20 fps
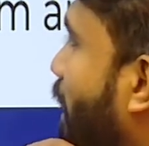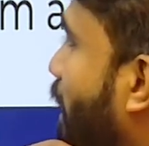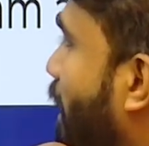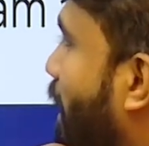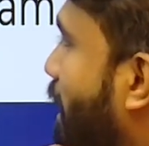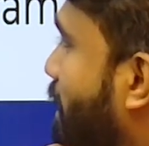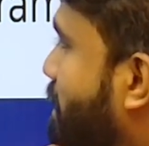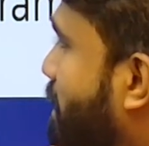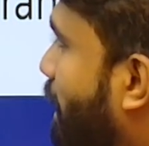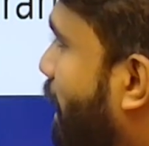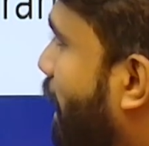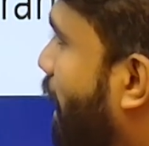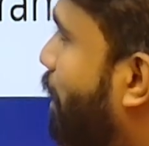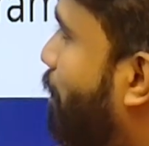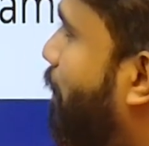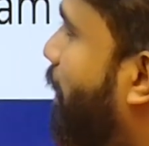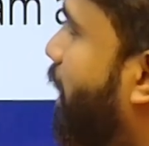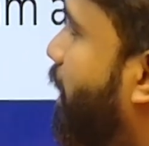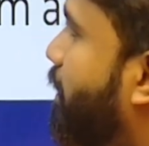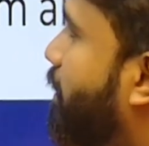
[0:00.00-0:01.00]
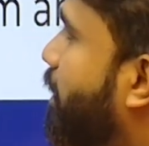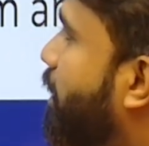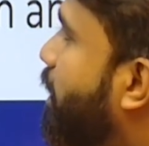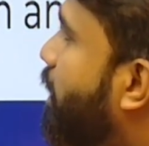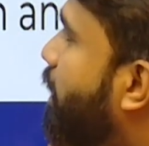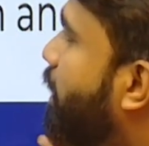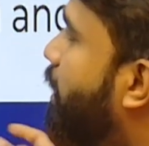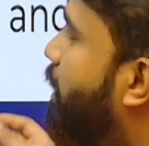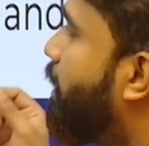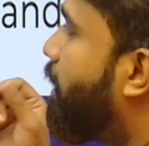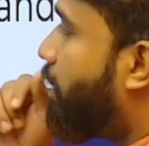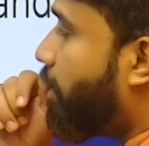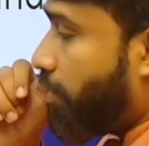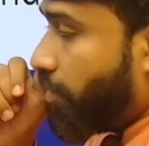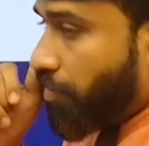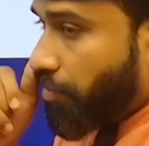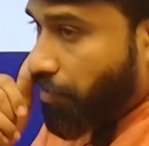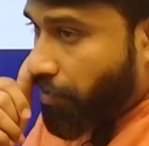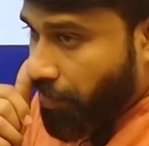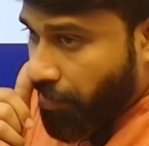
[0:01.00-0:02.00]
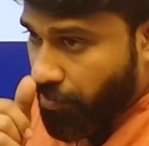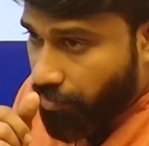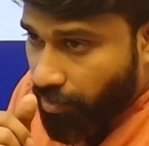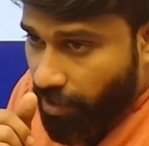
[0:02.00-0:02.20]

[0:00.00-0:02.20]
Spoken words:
NALSA helpline. You need to